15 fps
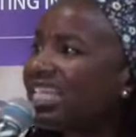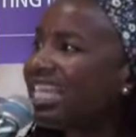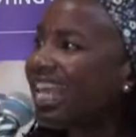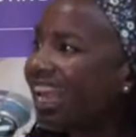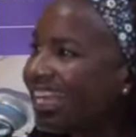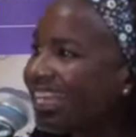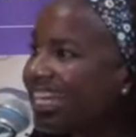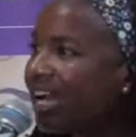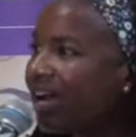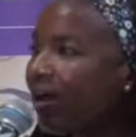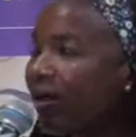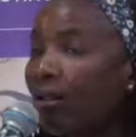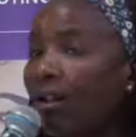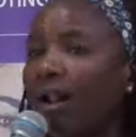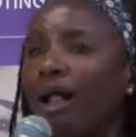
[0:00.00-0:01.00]

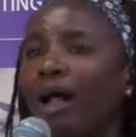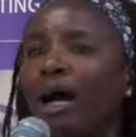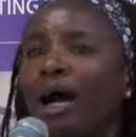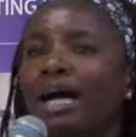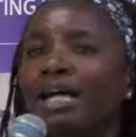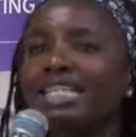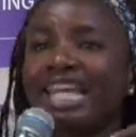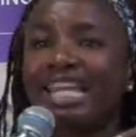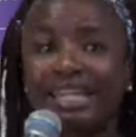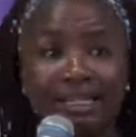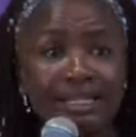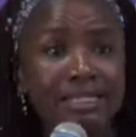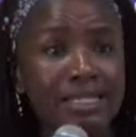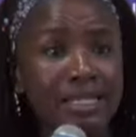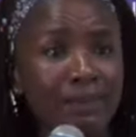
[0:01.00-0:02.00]
technical
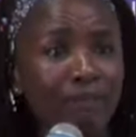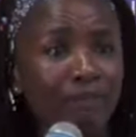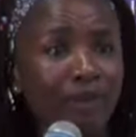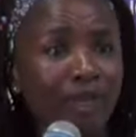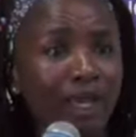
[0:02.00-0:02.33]
tenders.